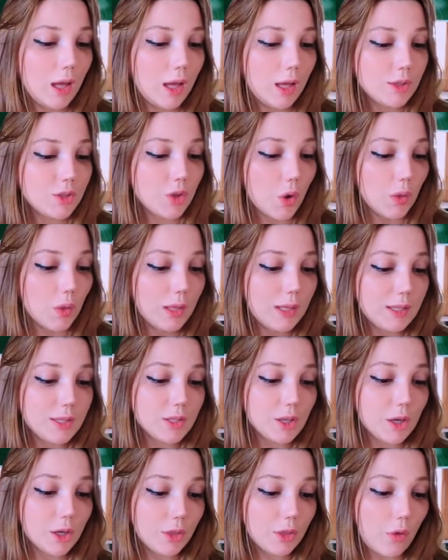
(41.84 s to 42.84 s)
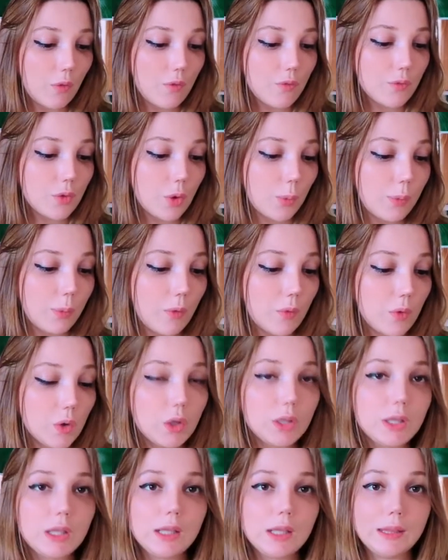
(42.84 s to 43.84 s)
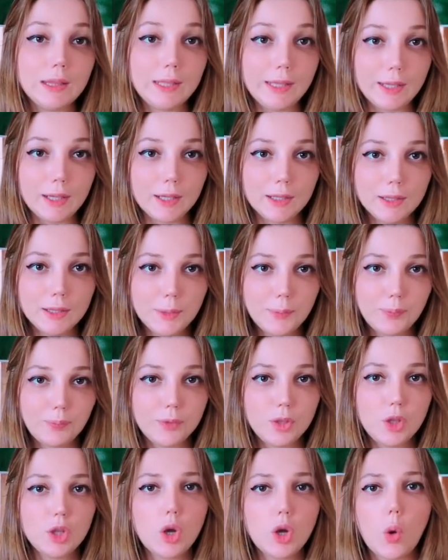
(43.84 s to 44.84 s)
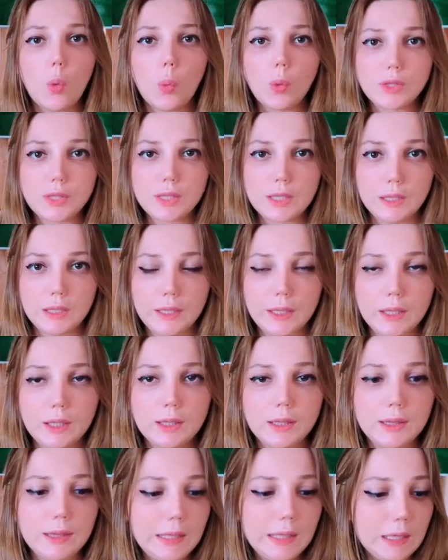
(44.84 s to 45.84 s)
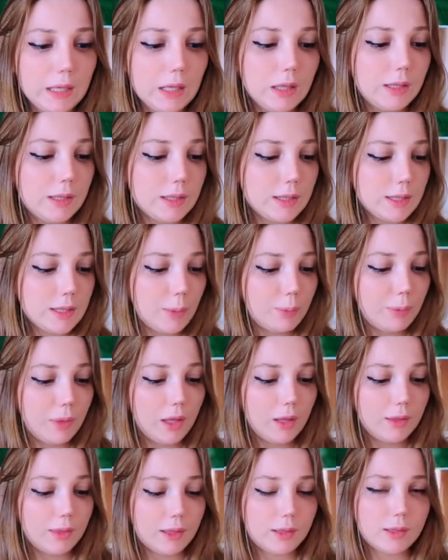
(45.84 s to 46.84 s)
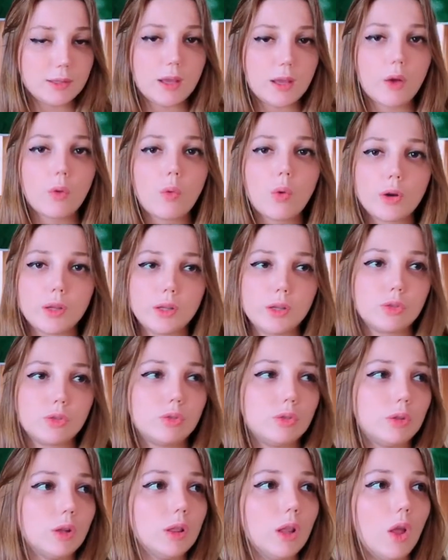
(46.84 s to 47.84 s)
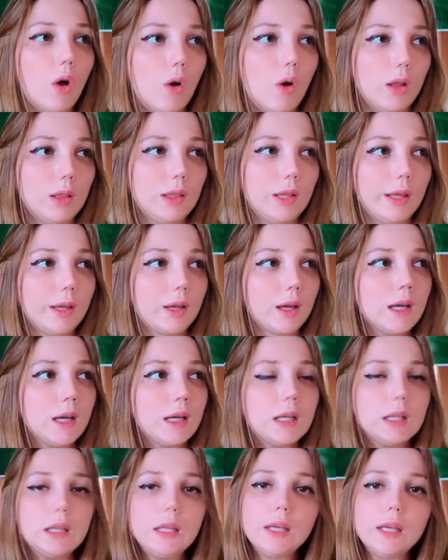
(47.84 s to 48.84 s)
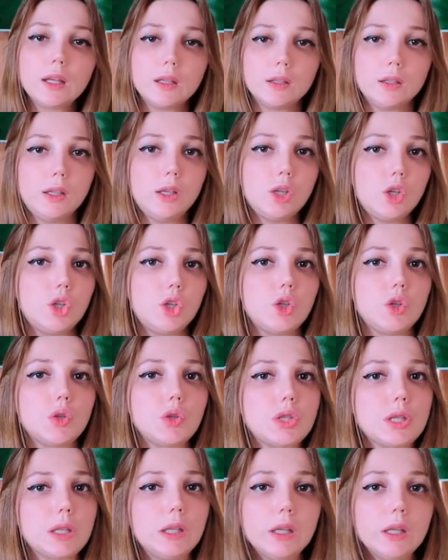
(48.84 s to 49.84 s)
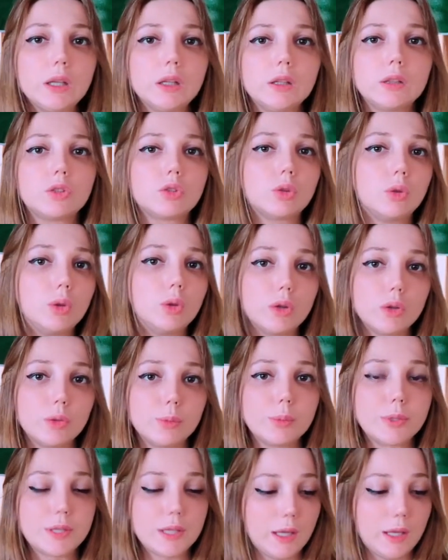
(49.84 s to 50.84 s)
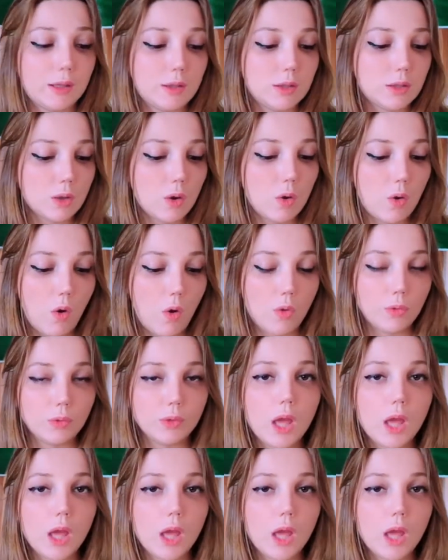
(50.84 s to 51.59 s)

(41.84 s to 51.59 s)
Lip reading: So let's start from the word legal. You know what's legal. Legal is something that is according to the law, like legal issues, legal terms, and so on.